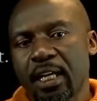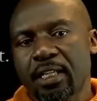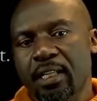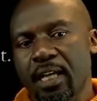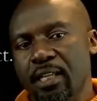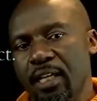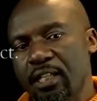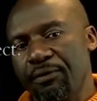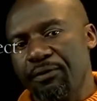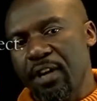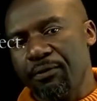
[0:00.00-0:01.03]
such that
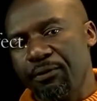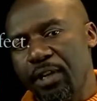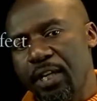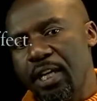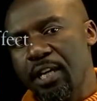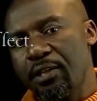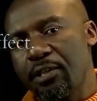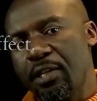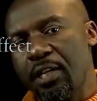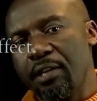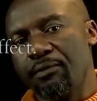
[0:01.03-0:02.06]
if I feed in
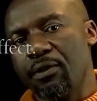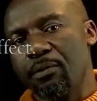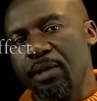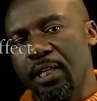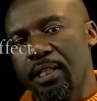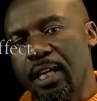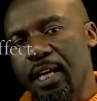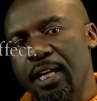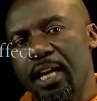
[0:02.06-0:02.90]
3 from this side,